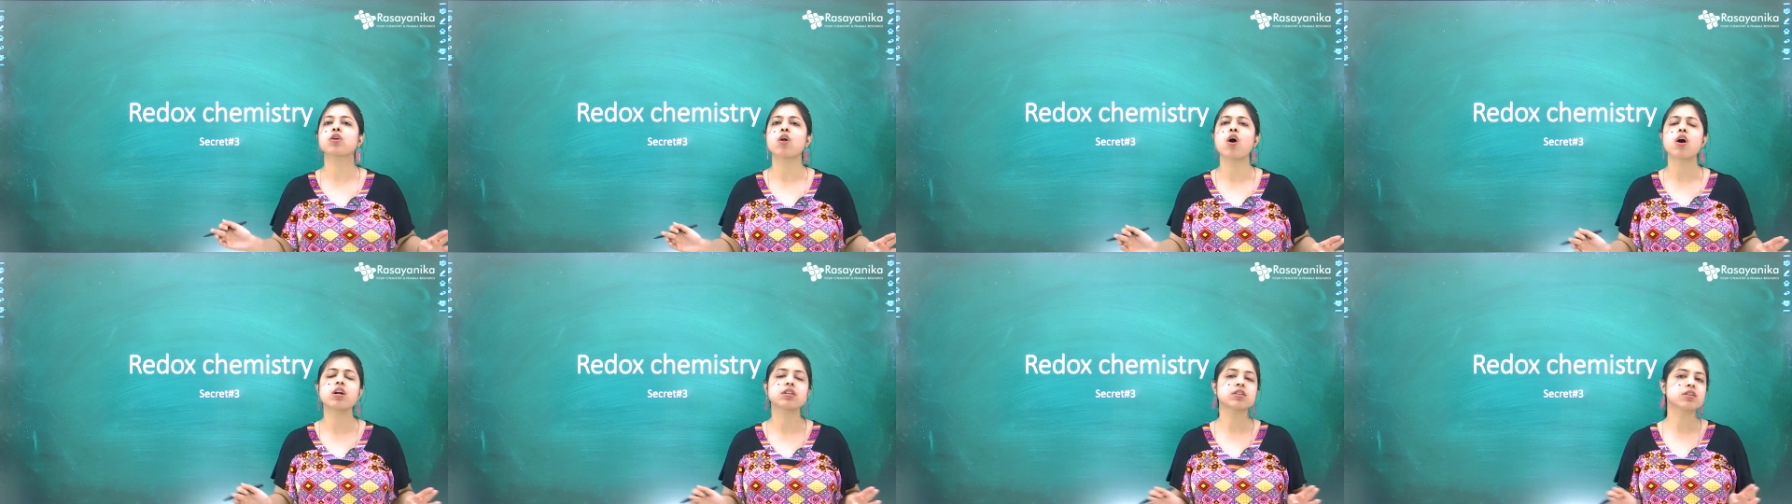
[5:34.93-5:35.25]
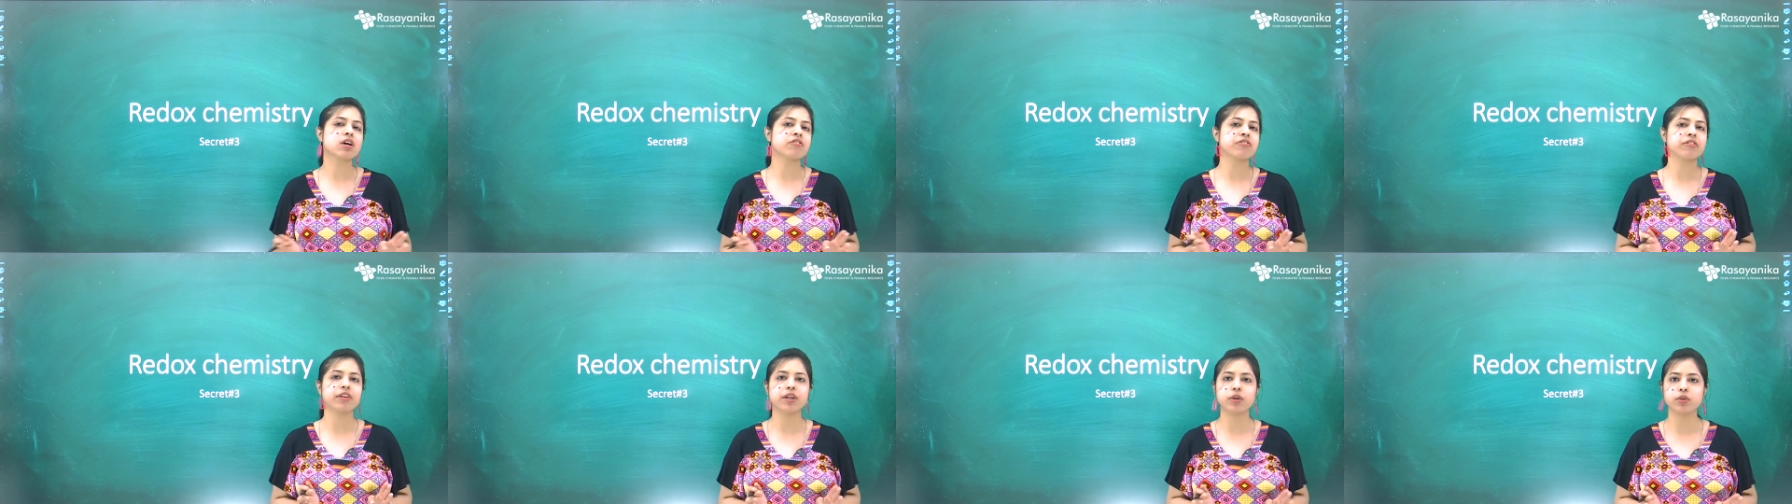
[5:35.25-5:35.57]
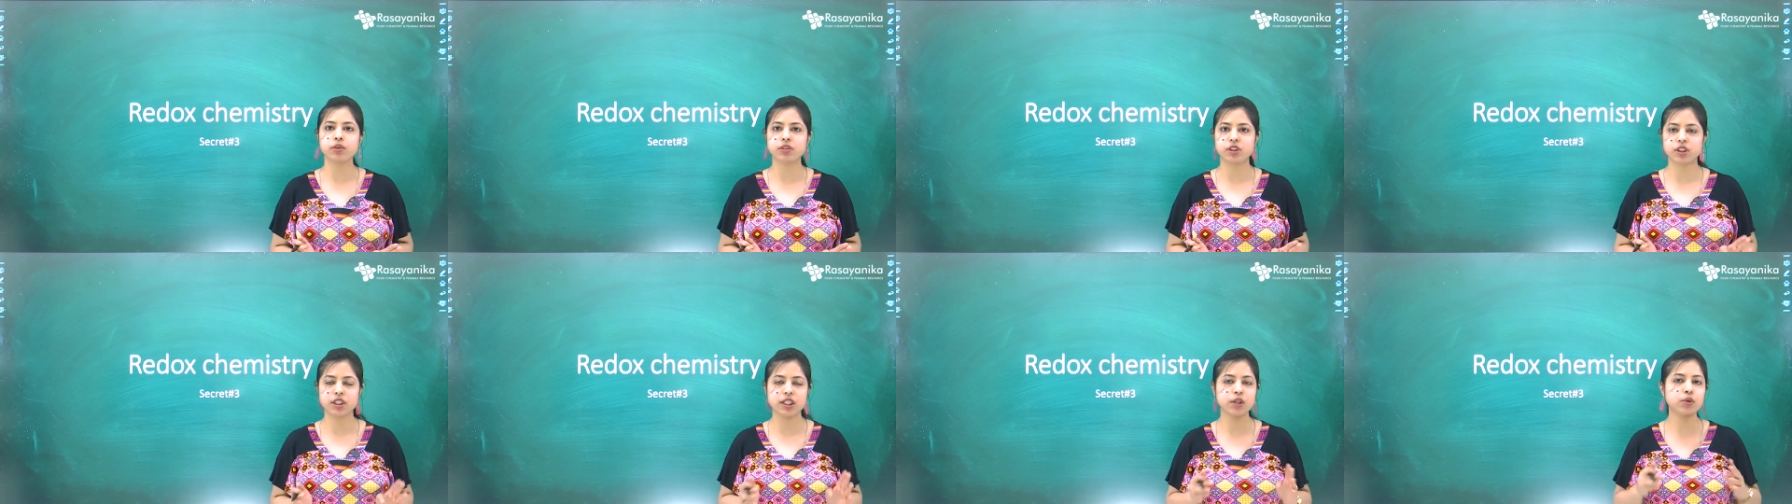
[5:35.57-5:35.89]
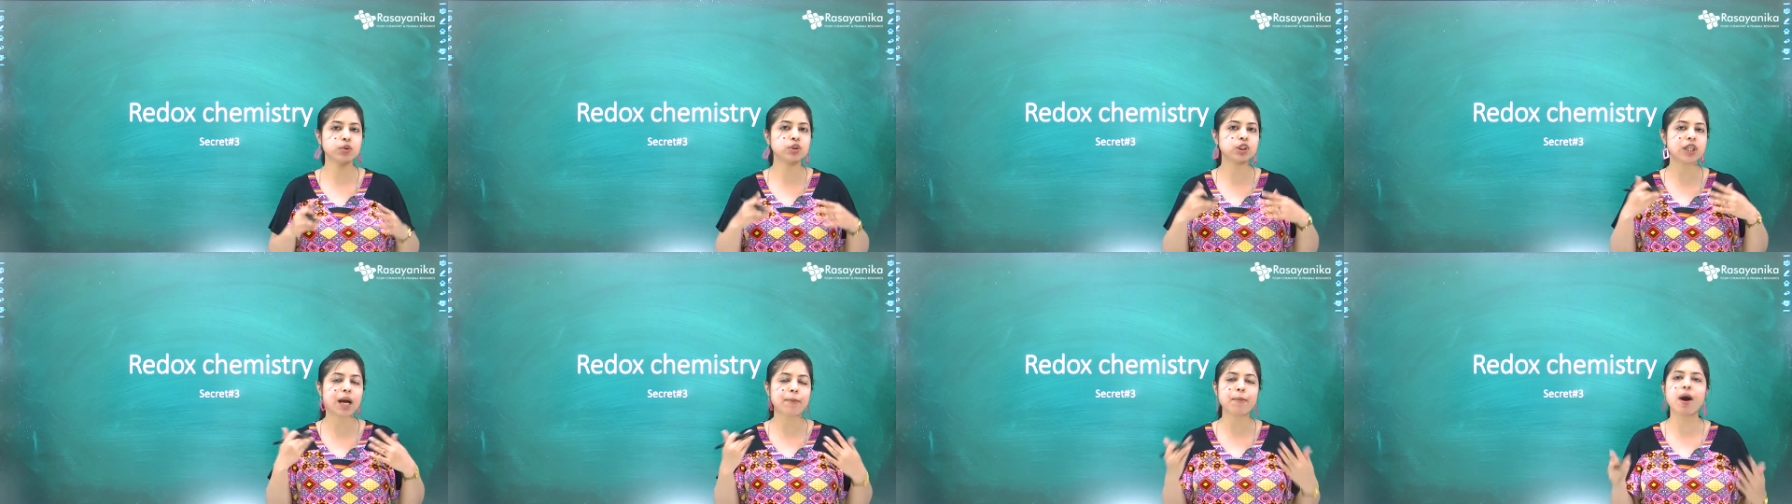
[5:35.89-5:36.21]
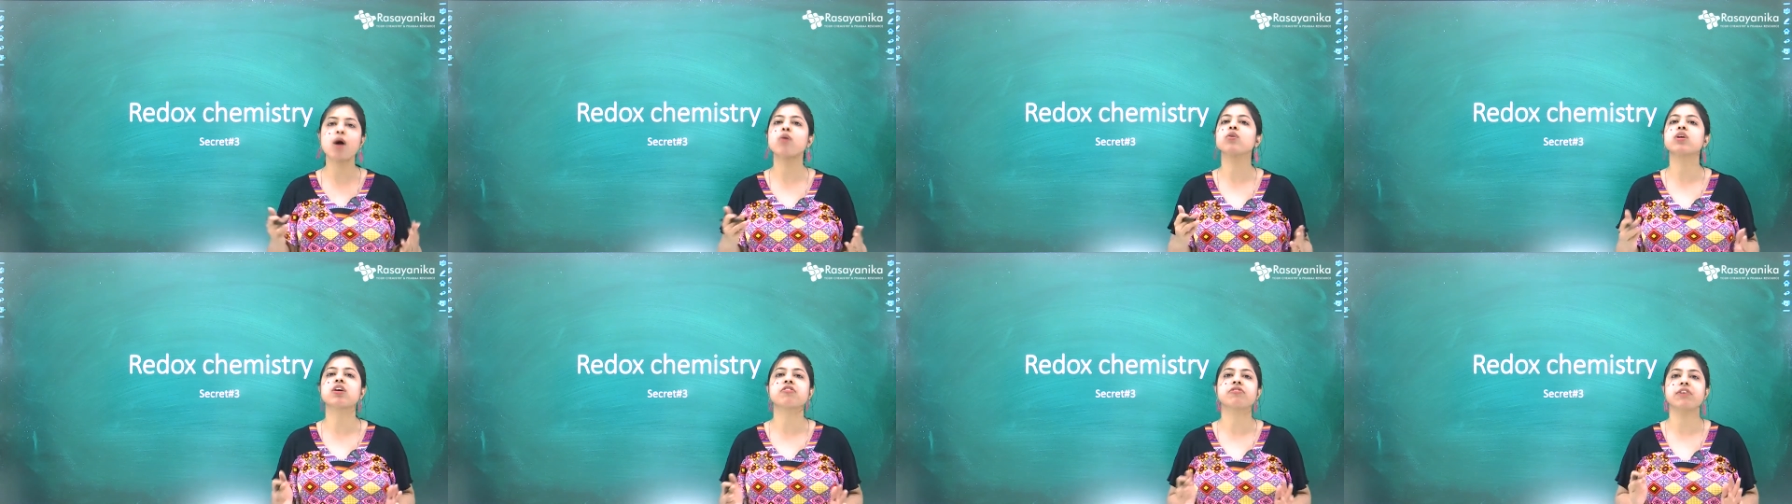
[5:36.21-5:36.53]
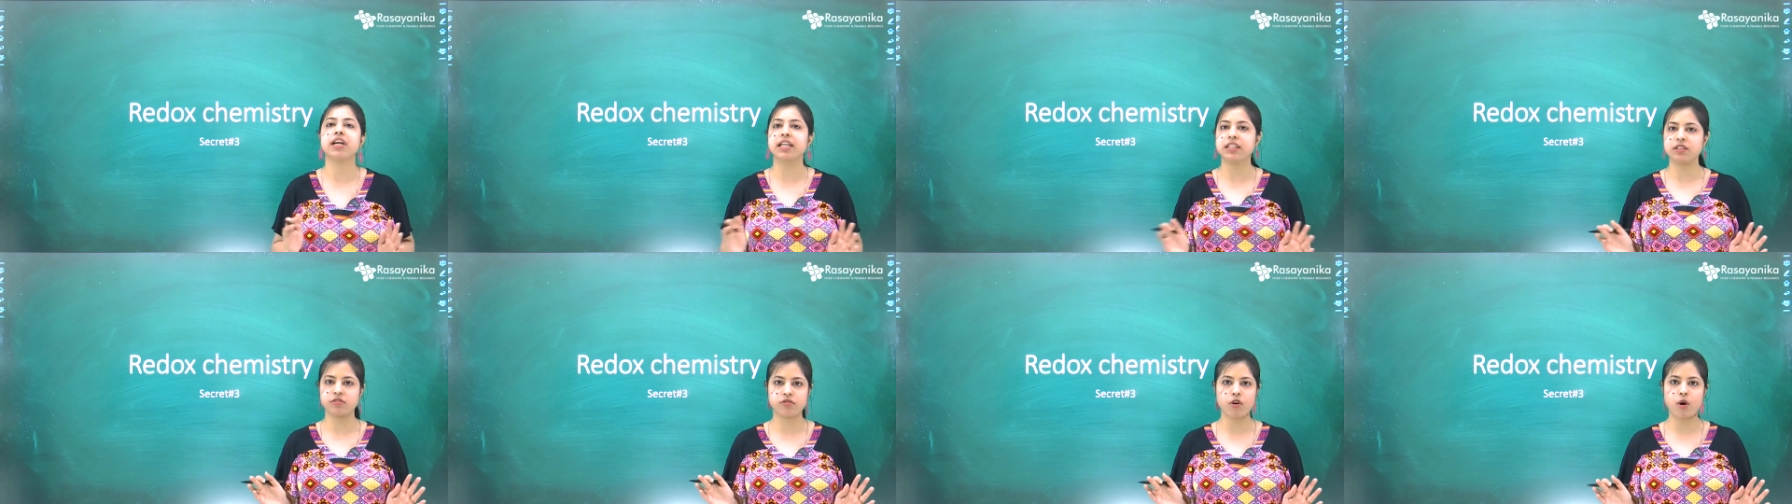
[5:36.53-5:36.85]
lots of huge, huge amount of
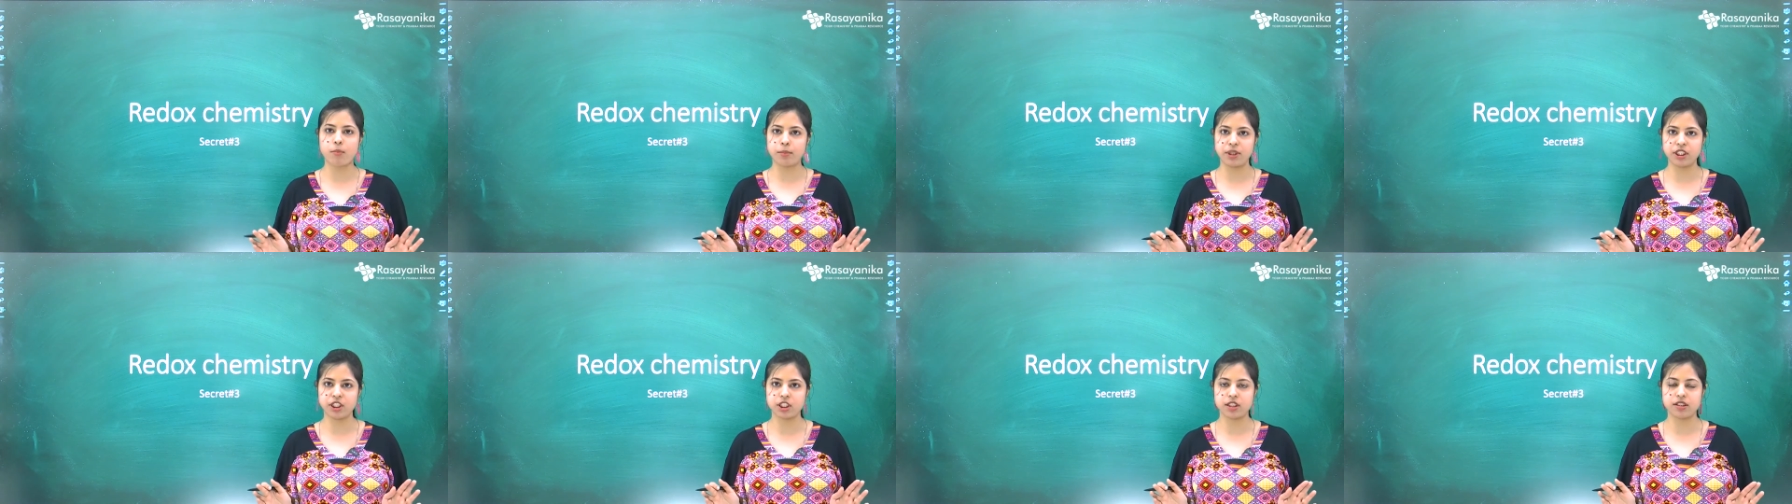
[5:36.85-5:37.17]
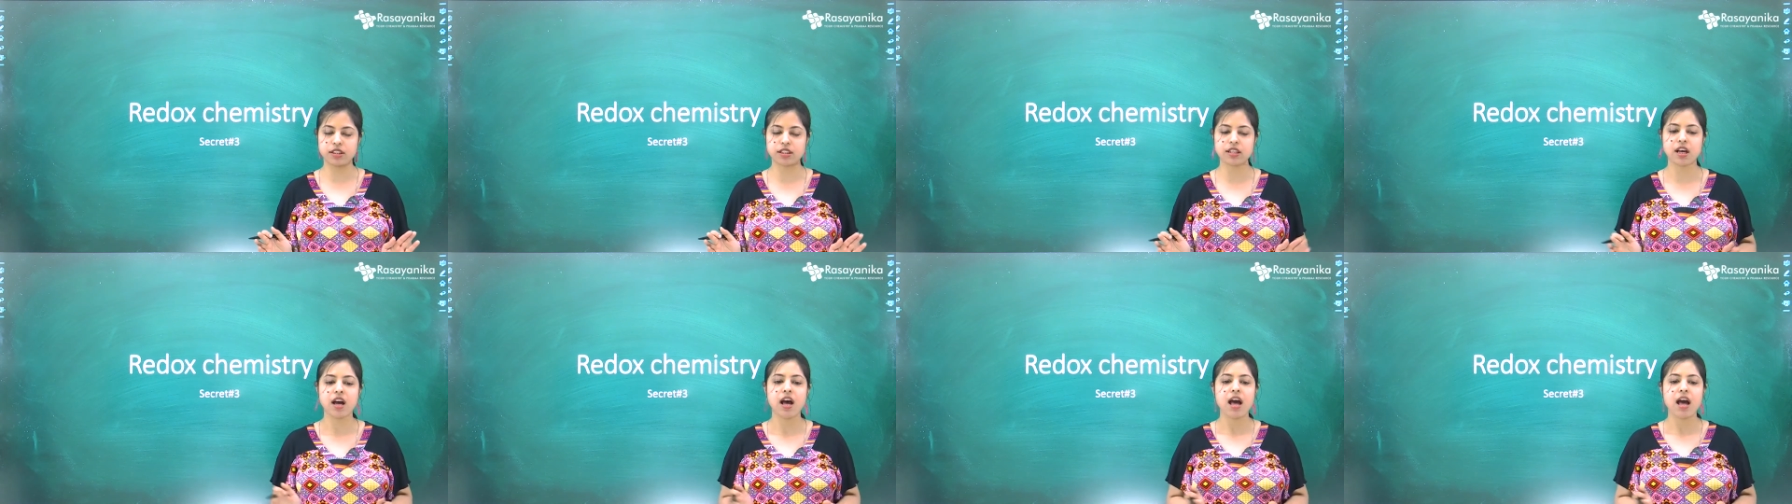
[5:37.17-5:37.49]
informations